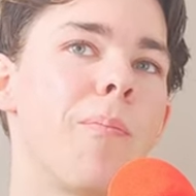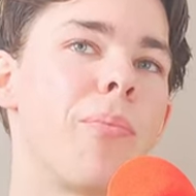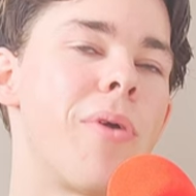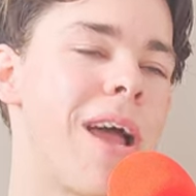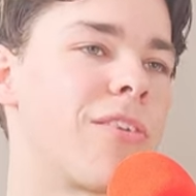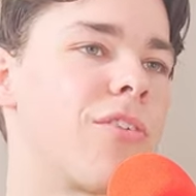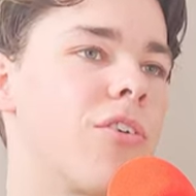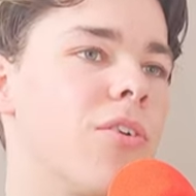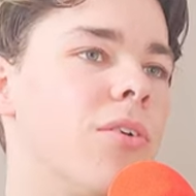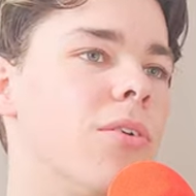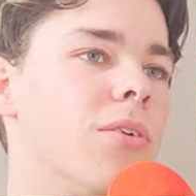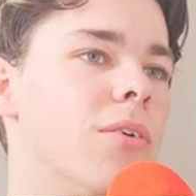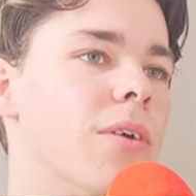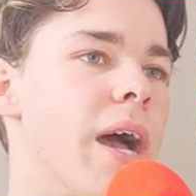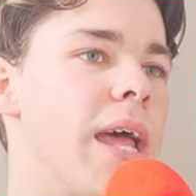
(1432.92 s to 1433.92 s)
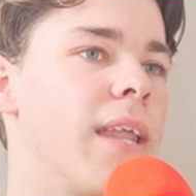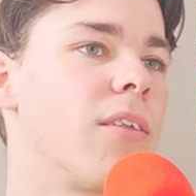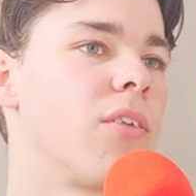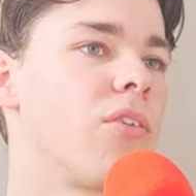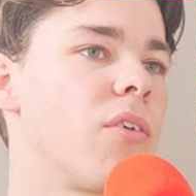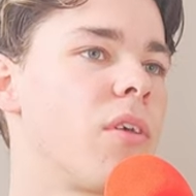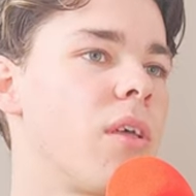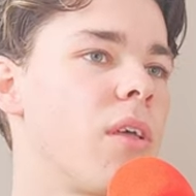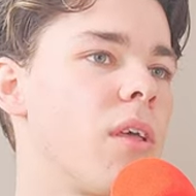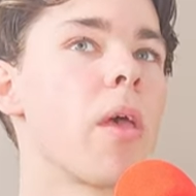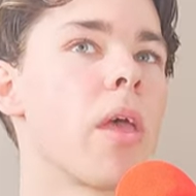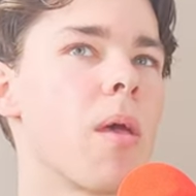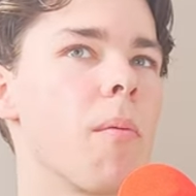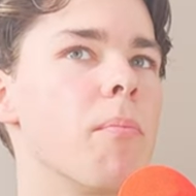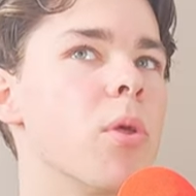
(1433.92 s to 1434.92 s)
practical and
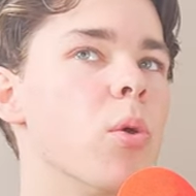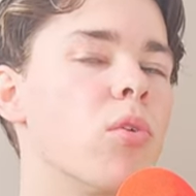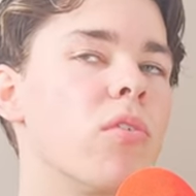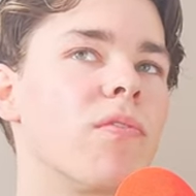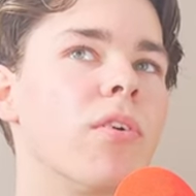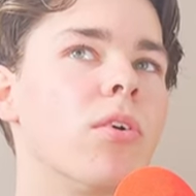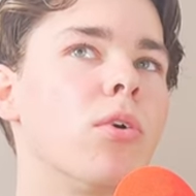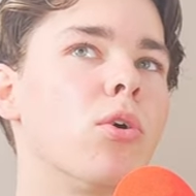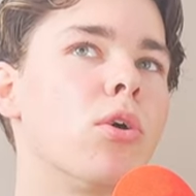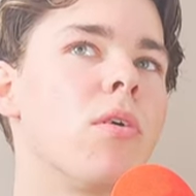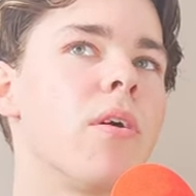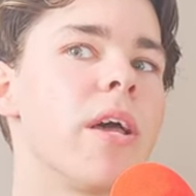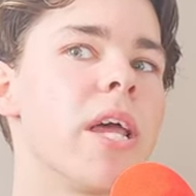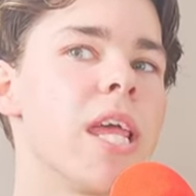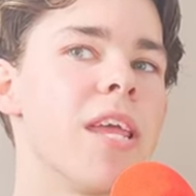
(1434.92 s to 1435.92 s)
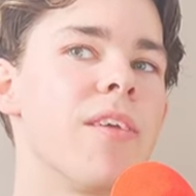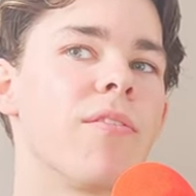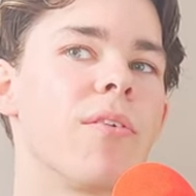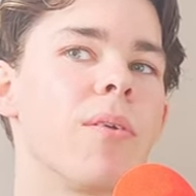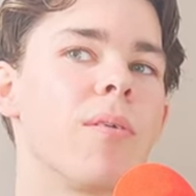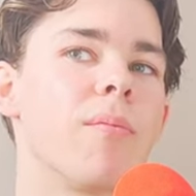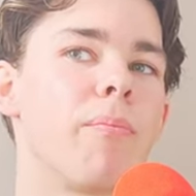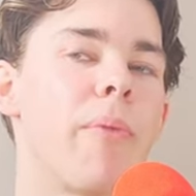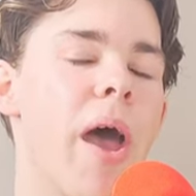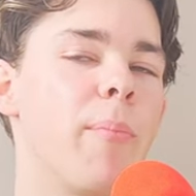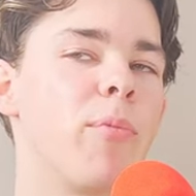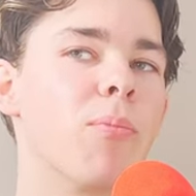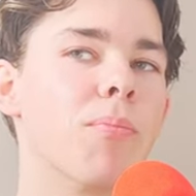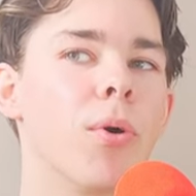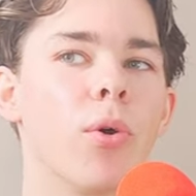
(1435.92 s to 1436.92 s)
beautiful, even
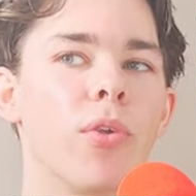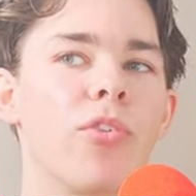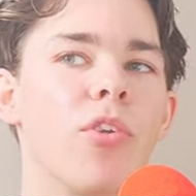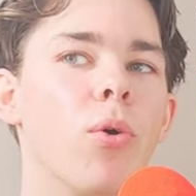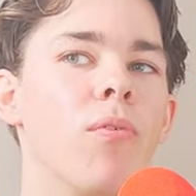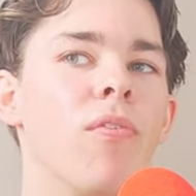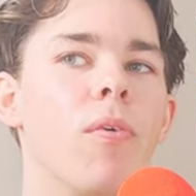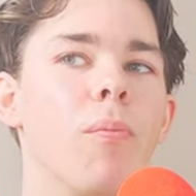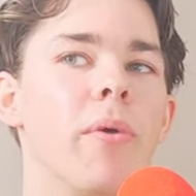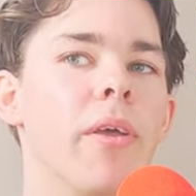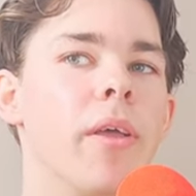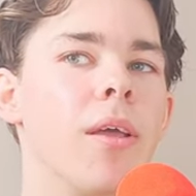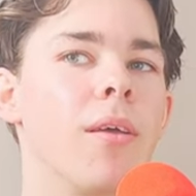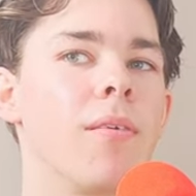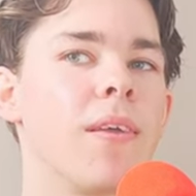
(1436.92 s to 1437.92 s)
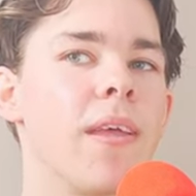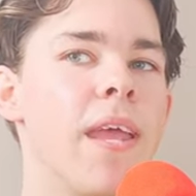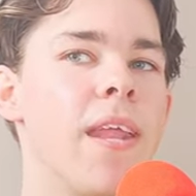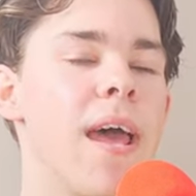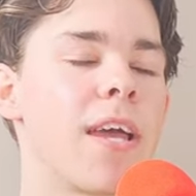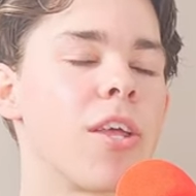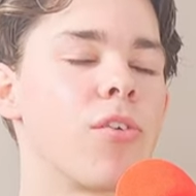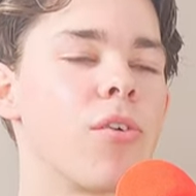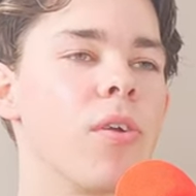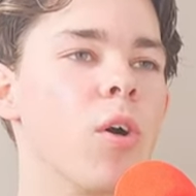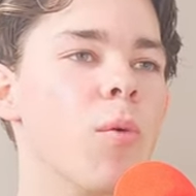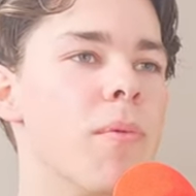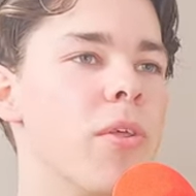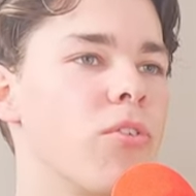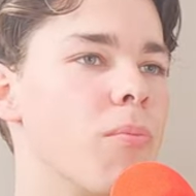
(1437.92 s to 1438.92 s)
perhaps more so for being inaccurate
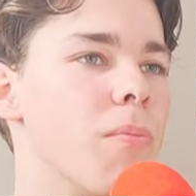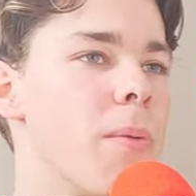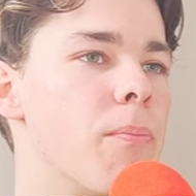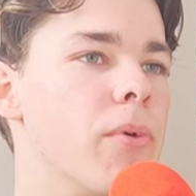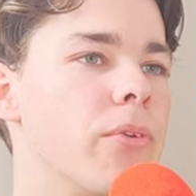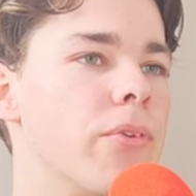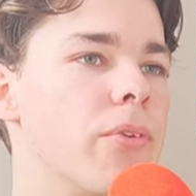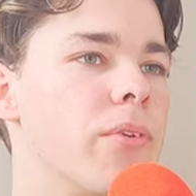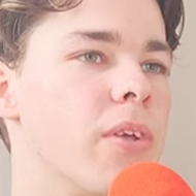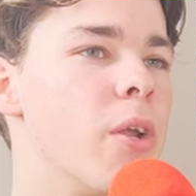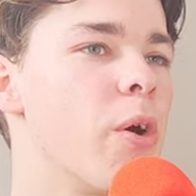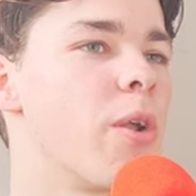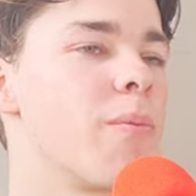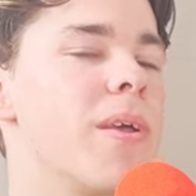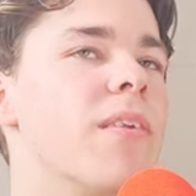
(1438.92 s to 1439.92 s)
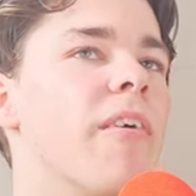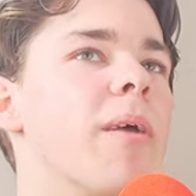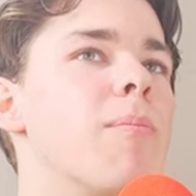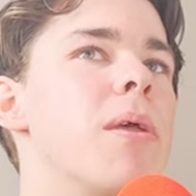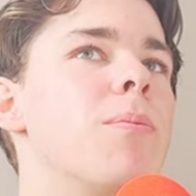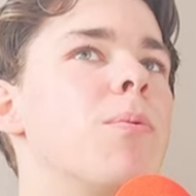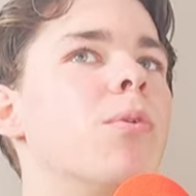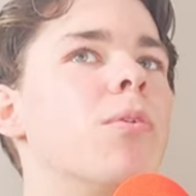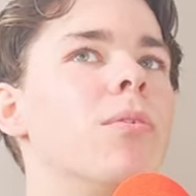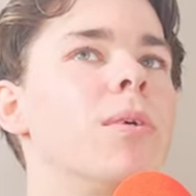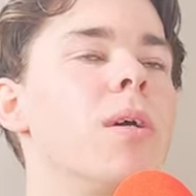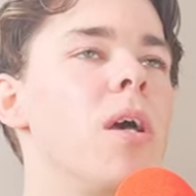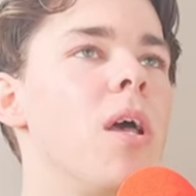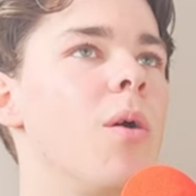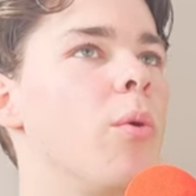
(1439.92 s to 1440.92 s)
or misremembered. You know what I mean? Like, people
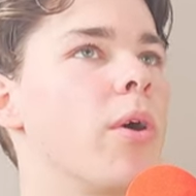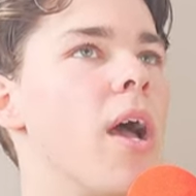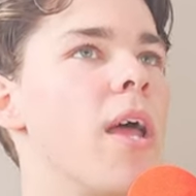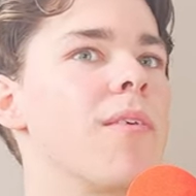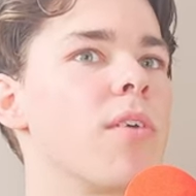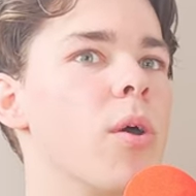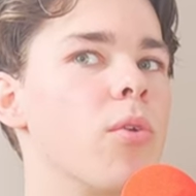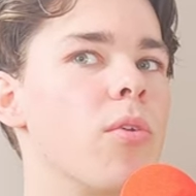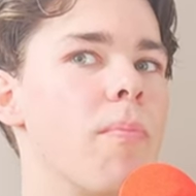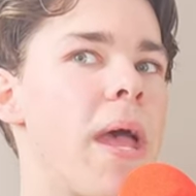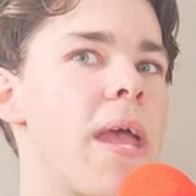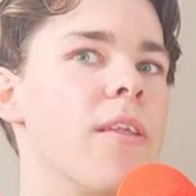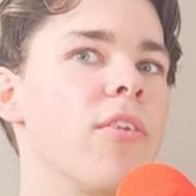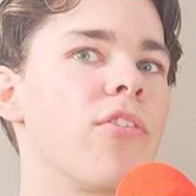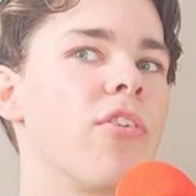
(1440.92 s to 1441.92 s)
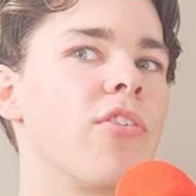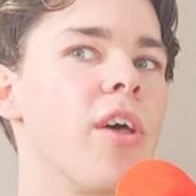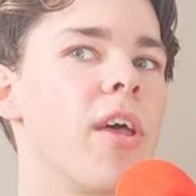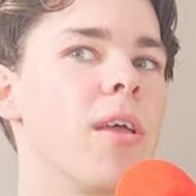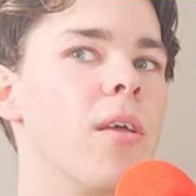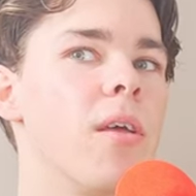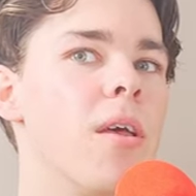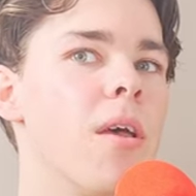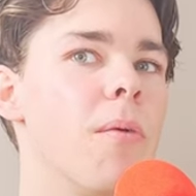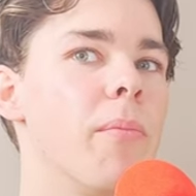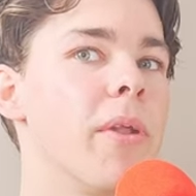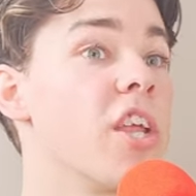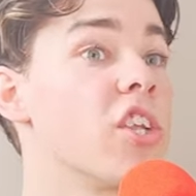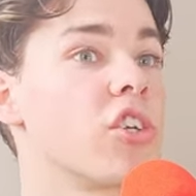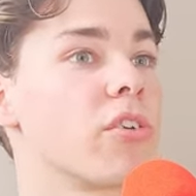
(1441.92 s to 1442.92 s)
will kind of go to pains to say,
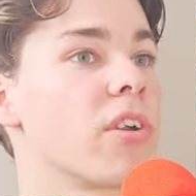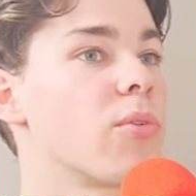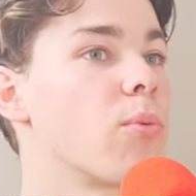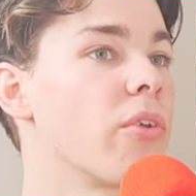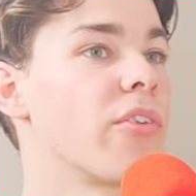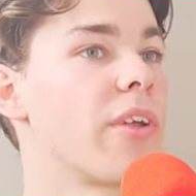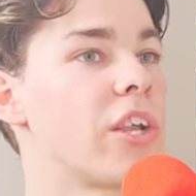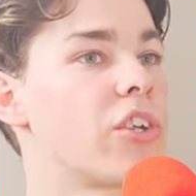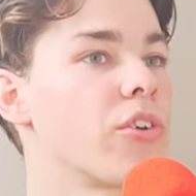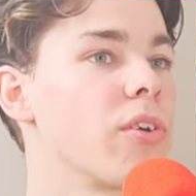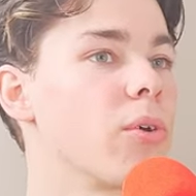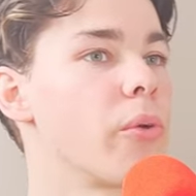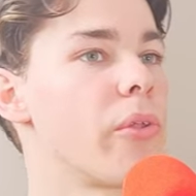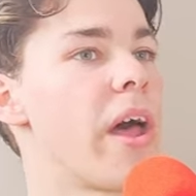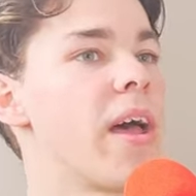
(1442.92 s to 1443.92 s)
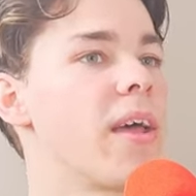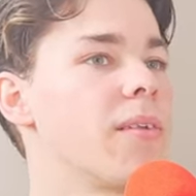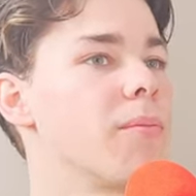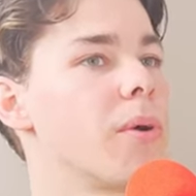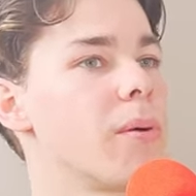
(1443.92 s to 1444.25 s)
but ancient Greece wasn't actually all that and